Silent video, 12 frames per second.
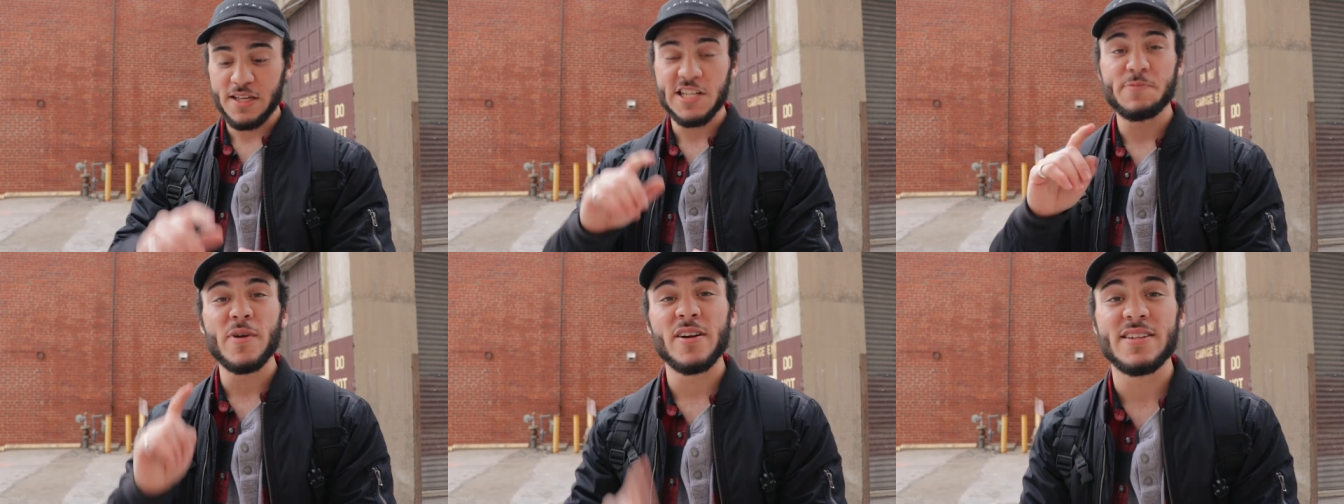the
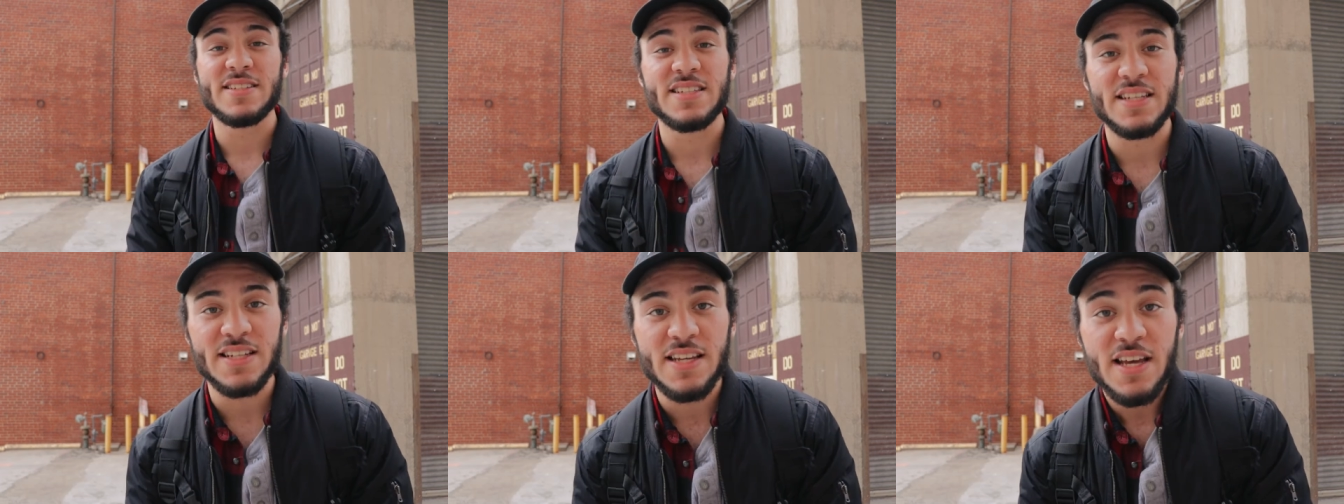experience
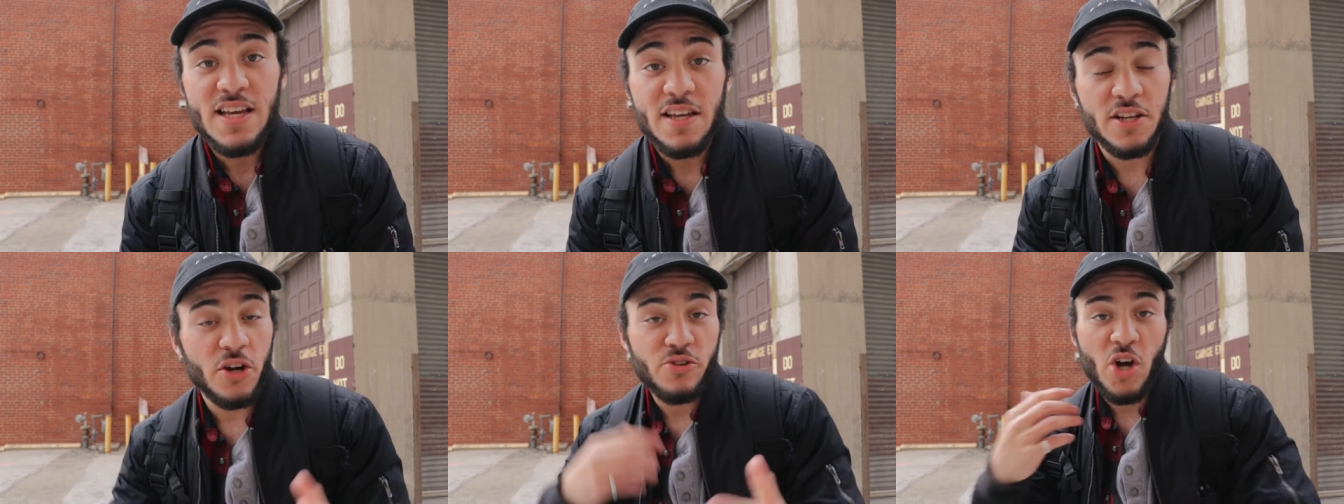in,
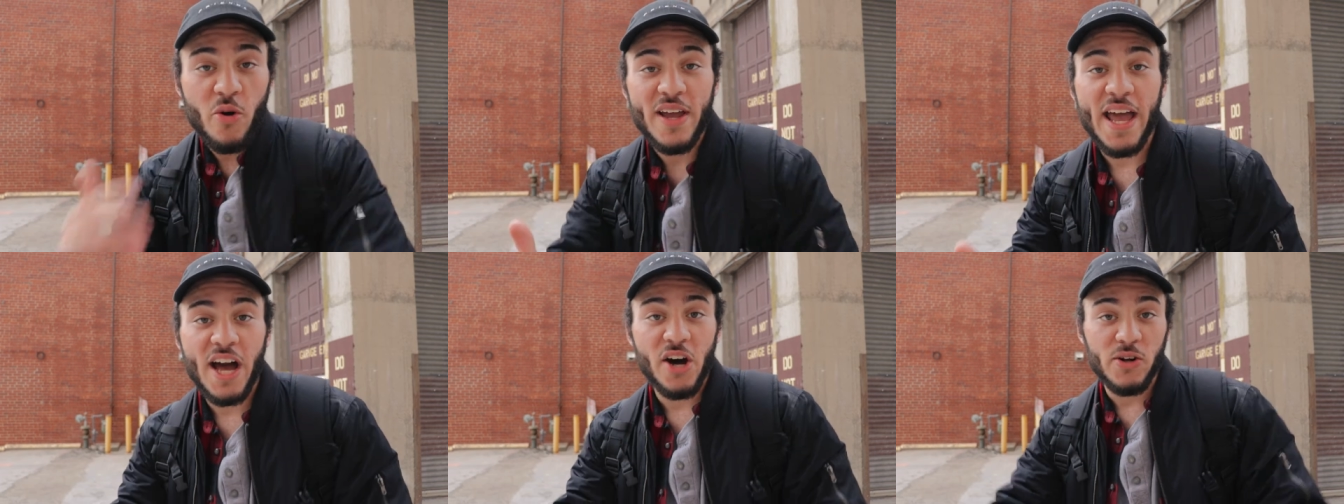you know,
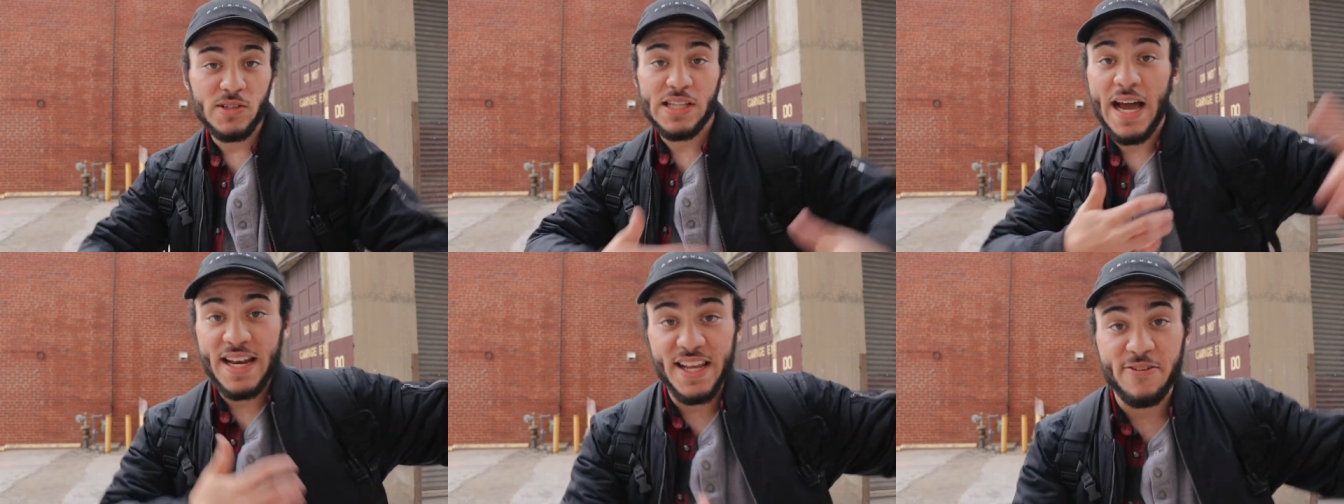knowing how
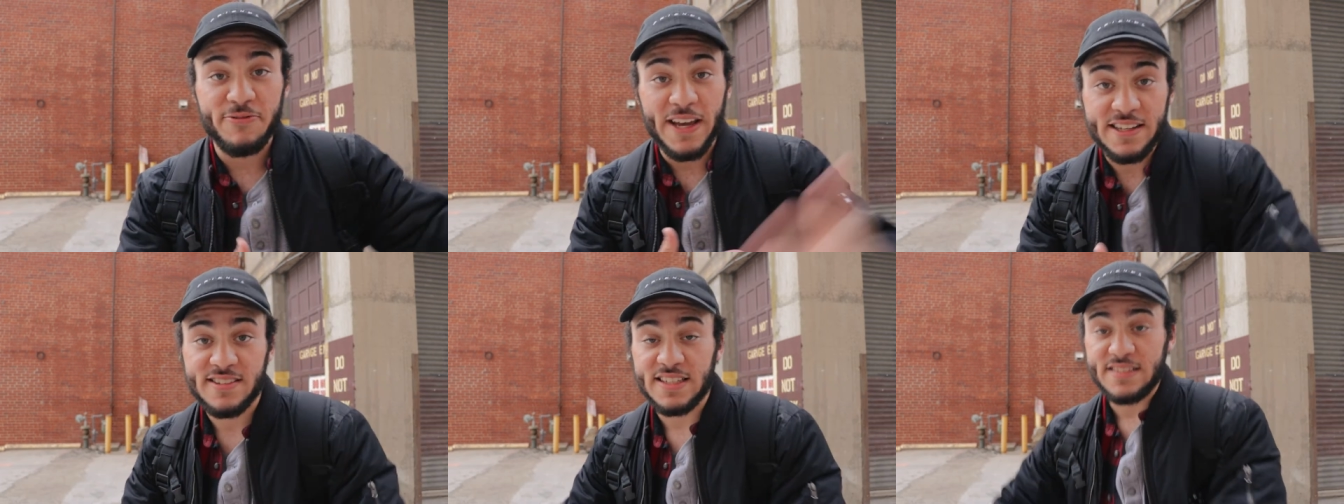lighting
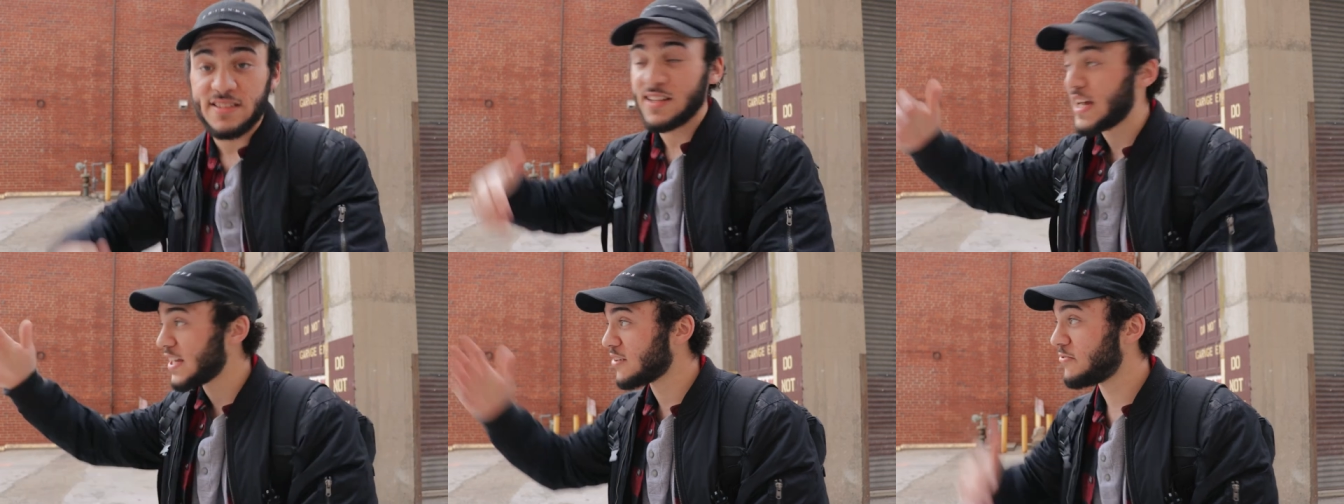affects this and
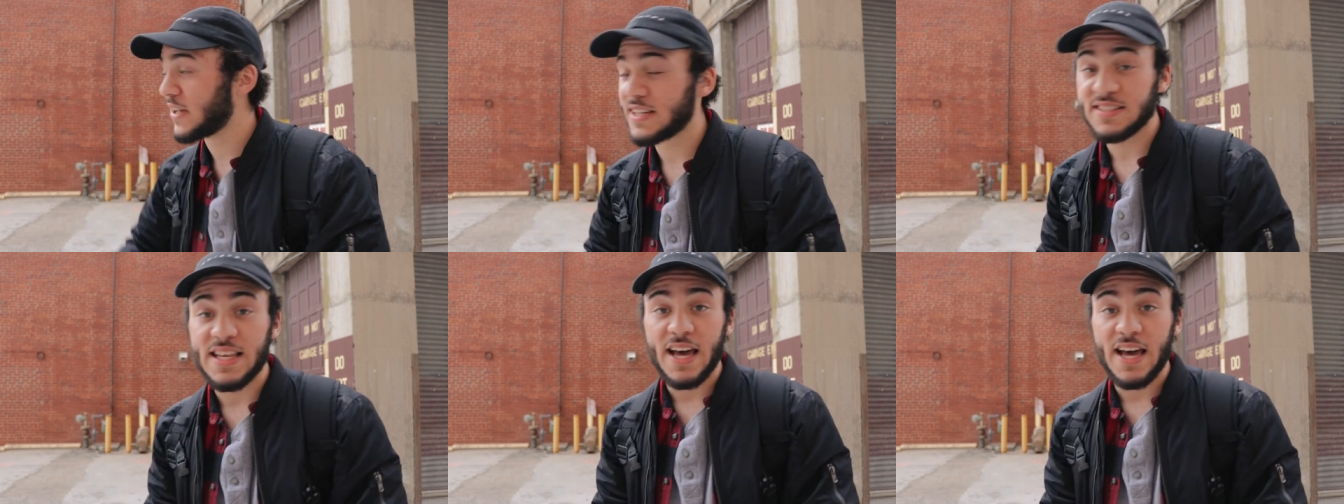lighting affects